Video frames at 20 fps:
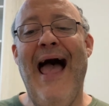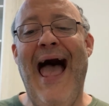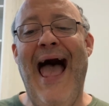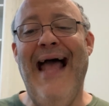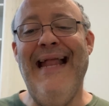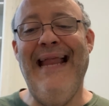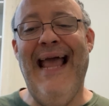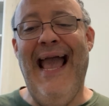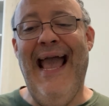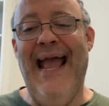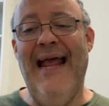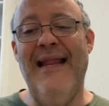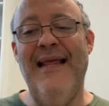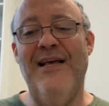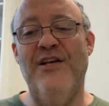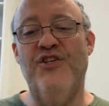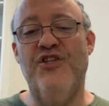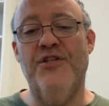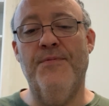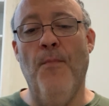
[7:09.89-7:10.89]
and
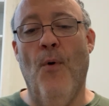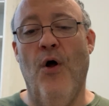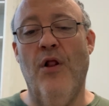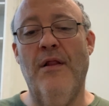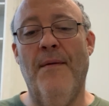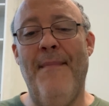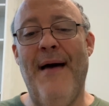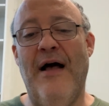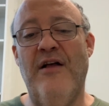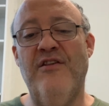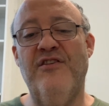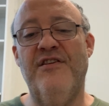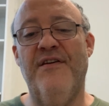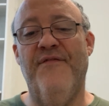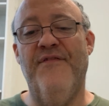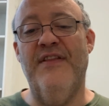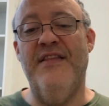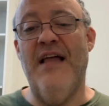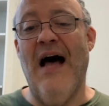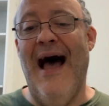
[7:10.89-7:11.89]
adding small amounts
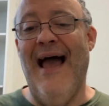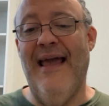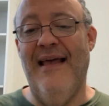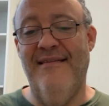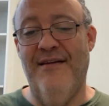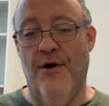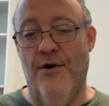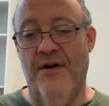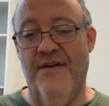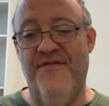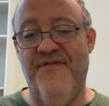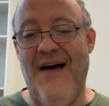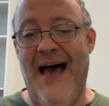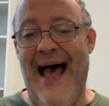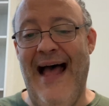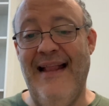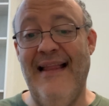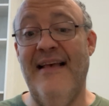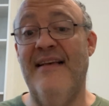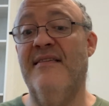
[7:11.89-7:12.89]
of the dietary fat,